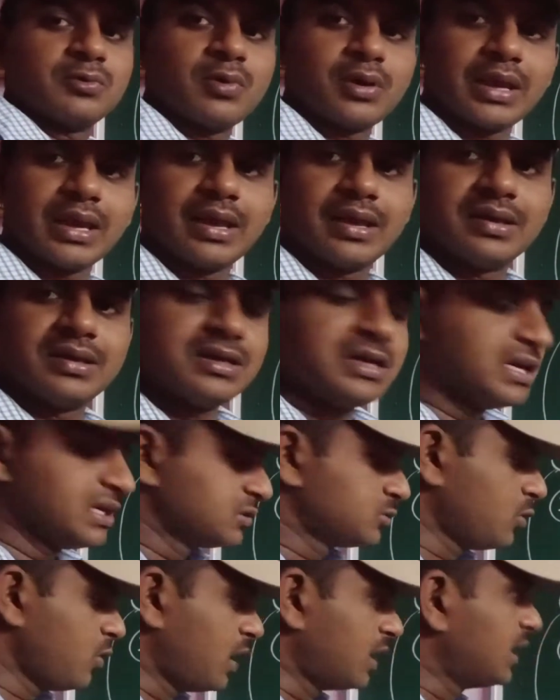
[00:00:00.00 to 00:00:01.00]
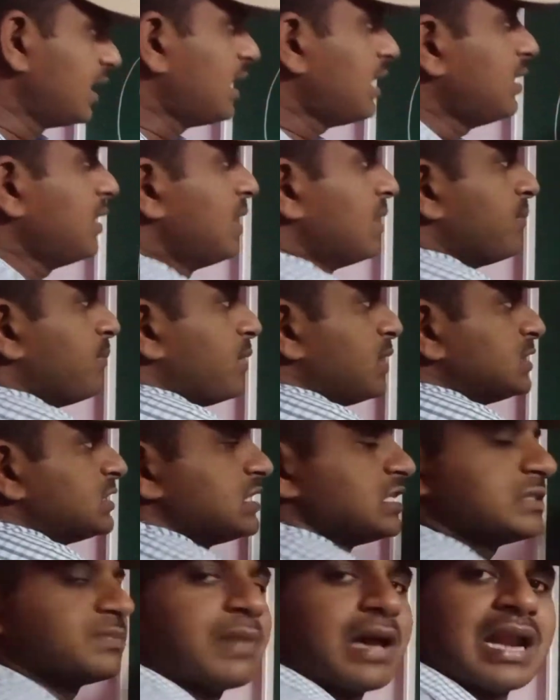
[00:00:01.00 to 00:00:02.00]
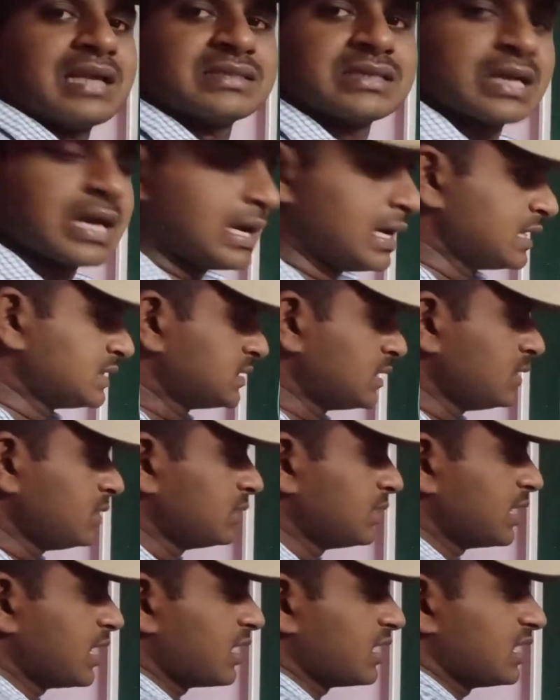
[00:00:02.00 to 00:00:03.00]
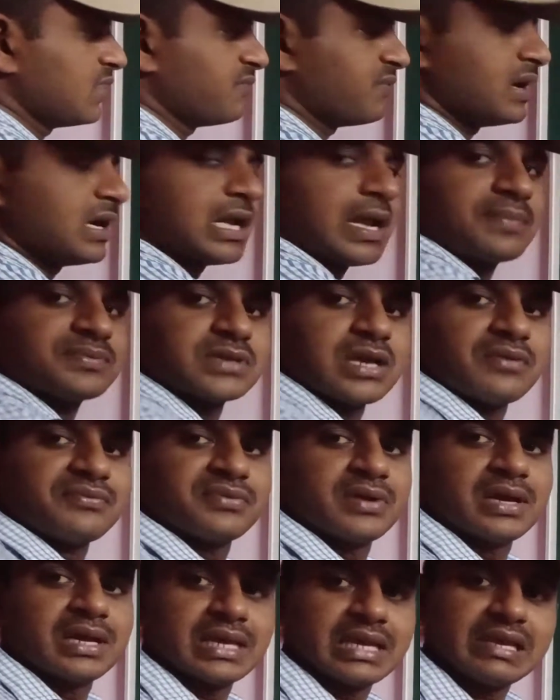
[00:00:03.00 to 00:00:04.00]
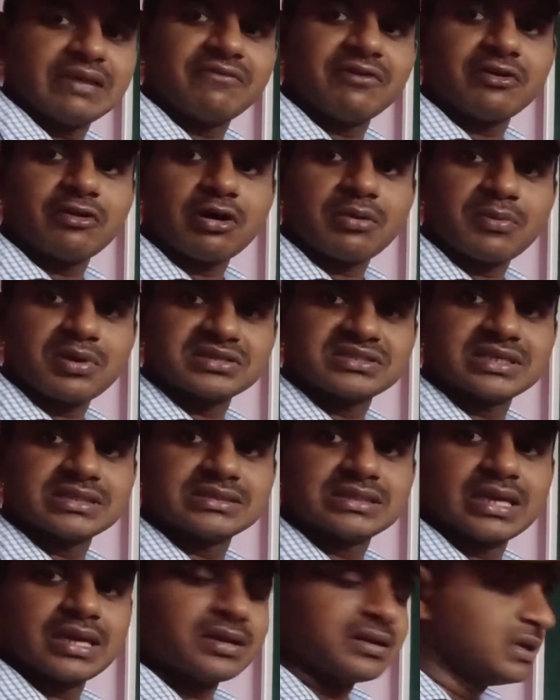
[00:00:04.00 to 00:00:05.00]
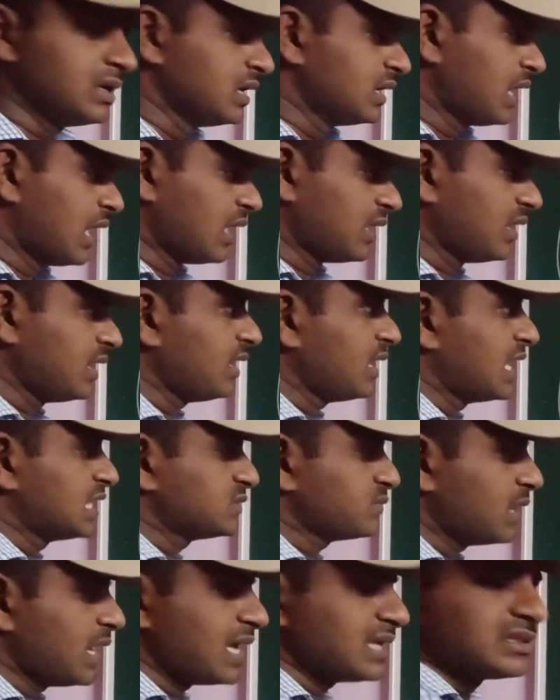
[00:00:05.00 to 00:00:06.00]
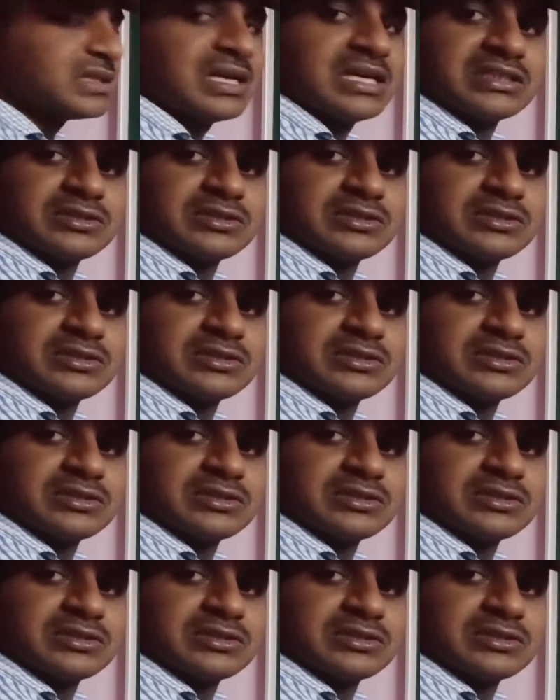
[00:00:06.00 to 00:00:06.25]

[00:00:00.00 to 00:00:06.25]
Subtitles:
Okay, so under bridge is balanced condition, there are different types of even harmonics is there under, as well as,